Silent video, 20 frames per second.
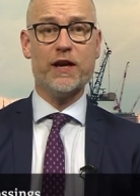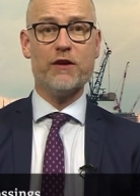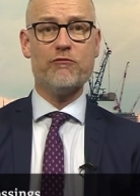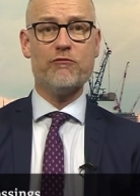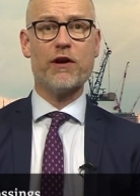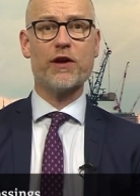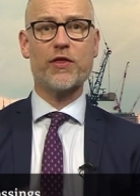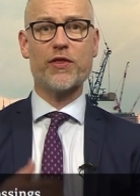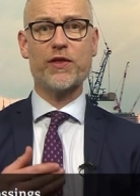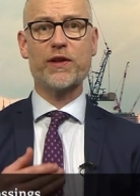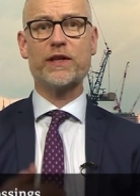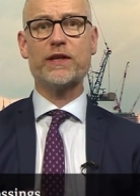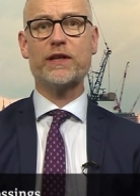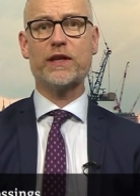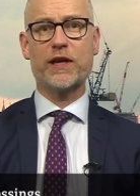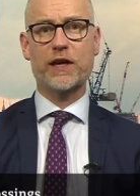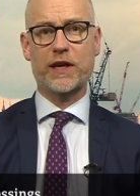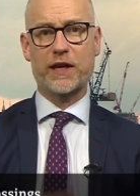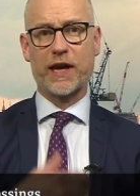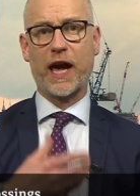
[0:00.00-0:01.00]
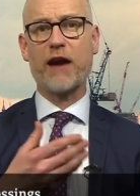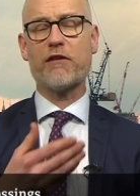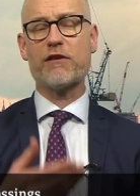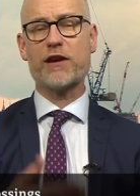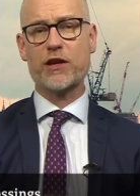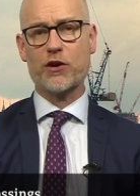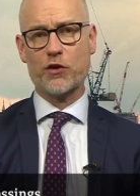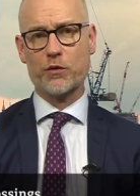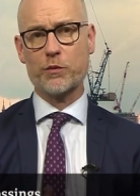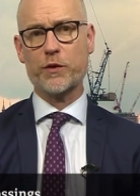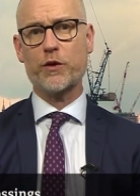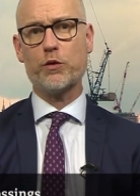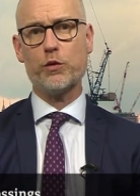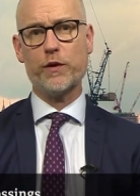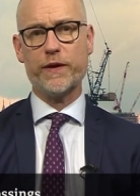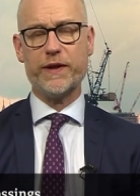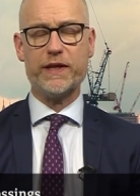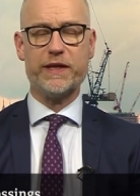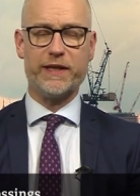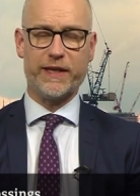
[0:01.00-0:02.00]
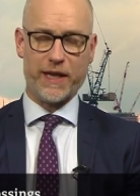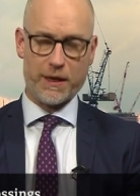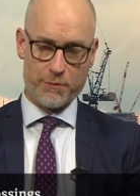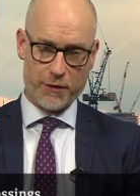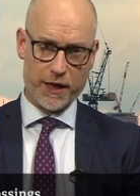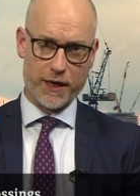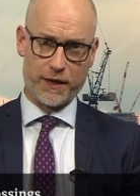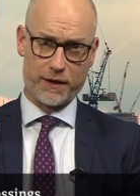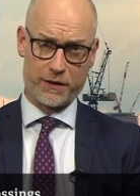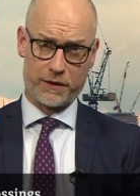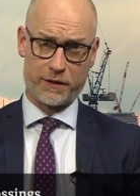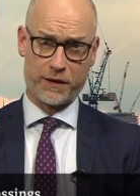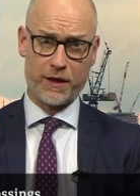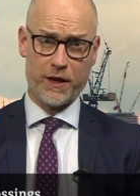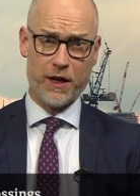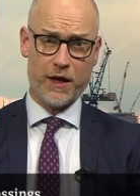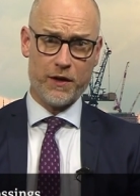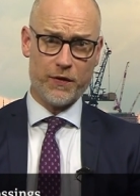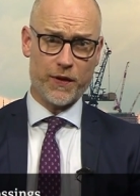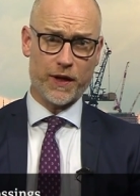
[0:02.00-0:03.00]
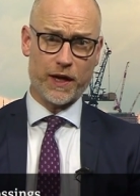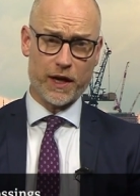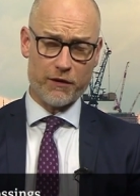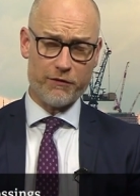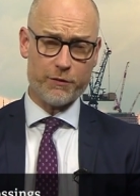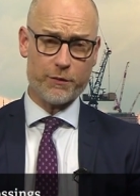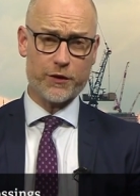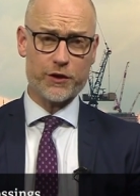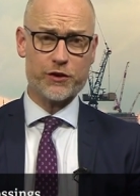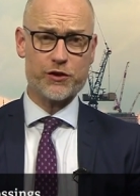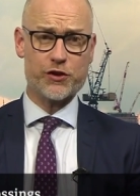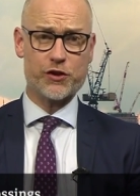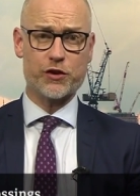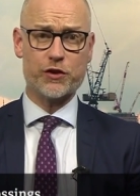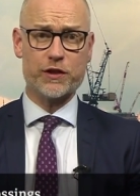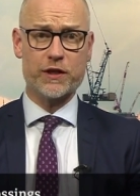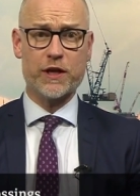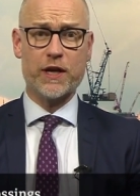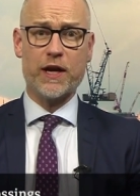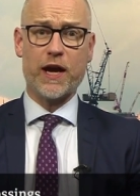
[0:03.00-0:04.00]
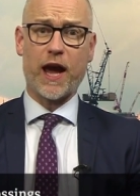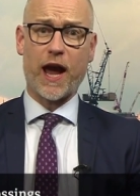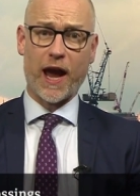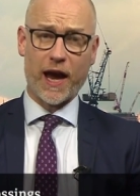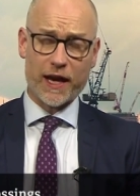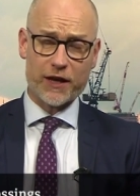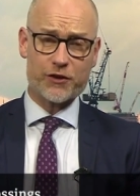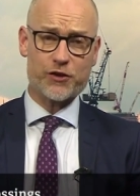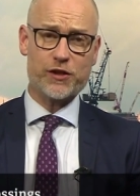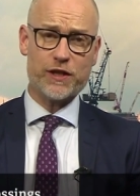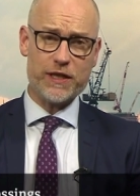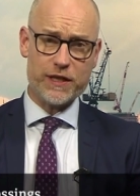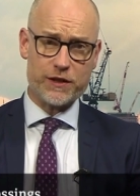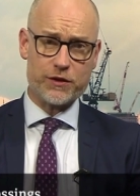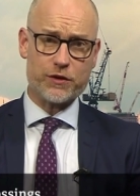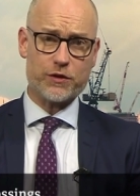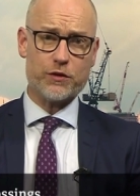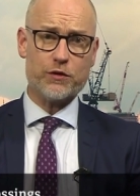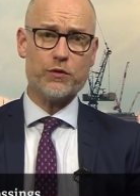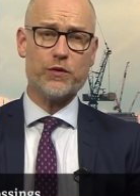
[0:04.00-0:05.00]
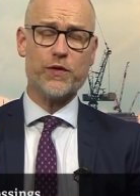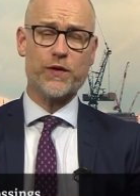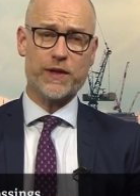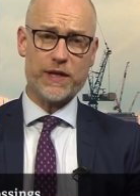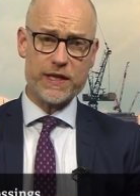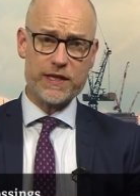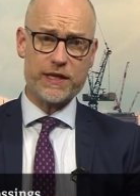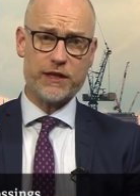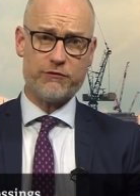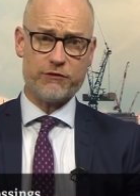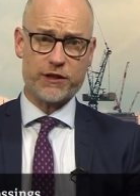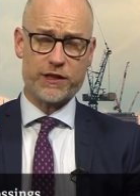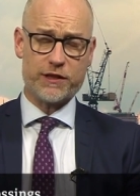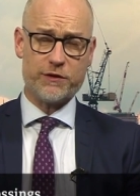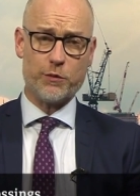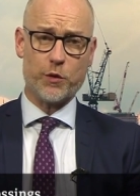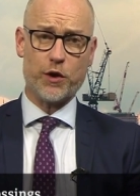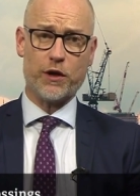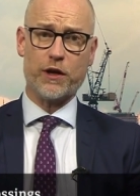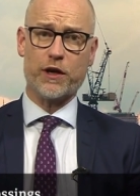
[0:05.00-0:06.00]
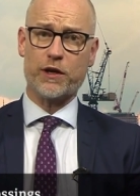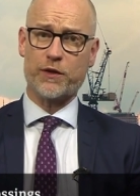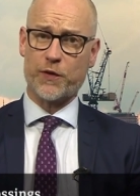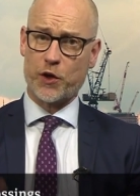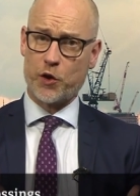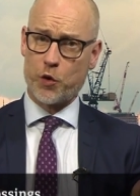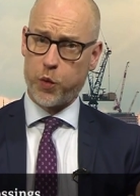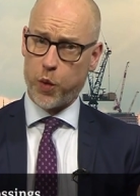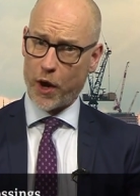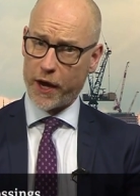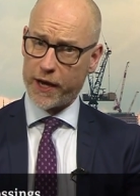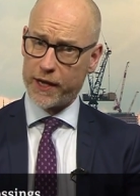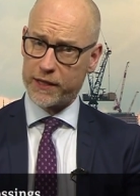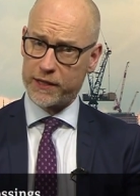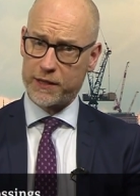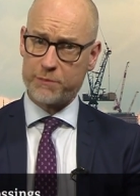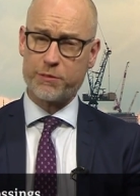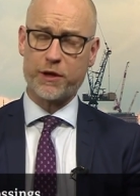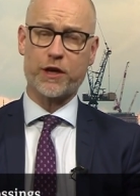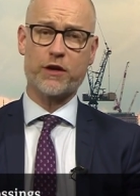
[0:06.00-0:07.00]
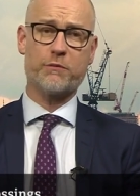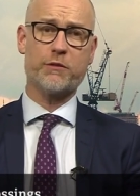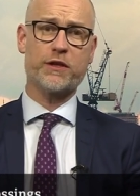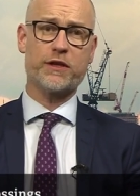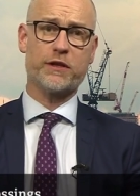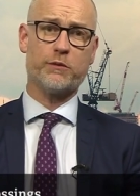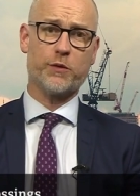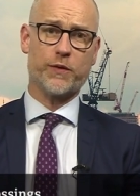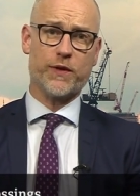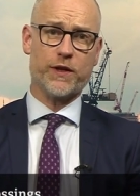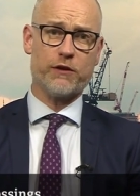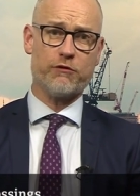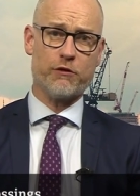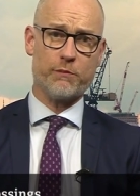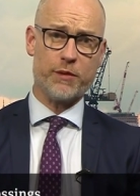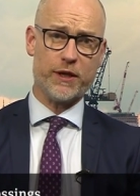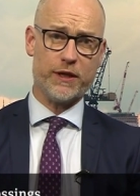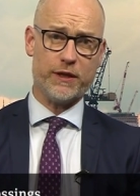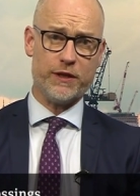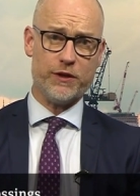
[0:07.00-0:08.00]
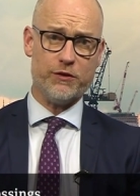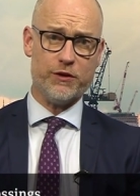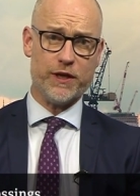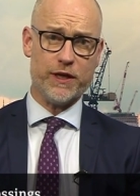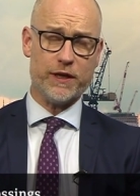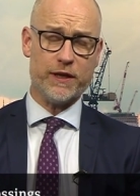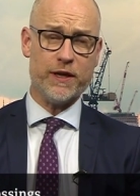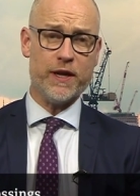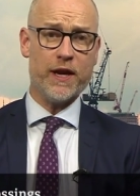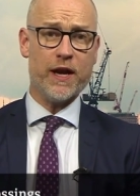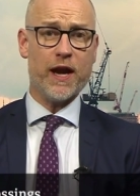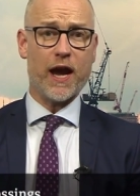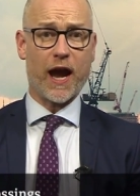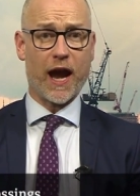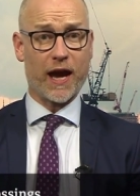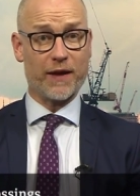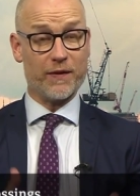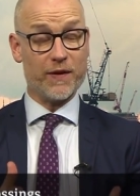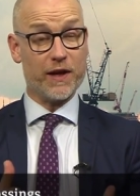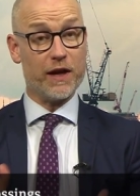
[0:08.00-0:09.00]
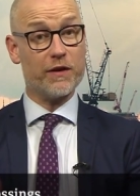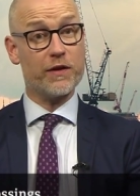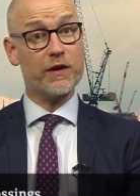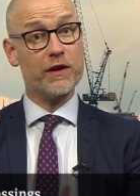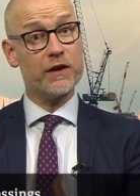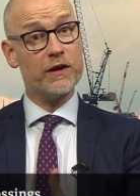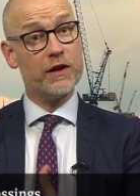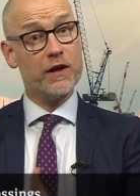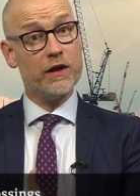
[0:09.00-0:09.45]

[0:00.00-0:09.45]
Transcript: Rather than carrying on with all these gimmicks, the government should actually do the nitty gritty work, the quiet diplomacy with the European Union and the other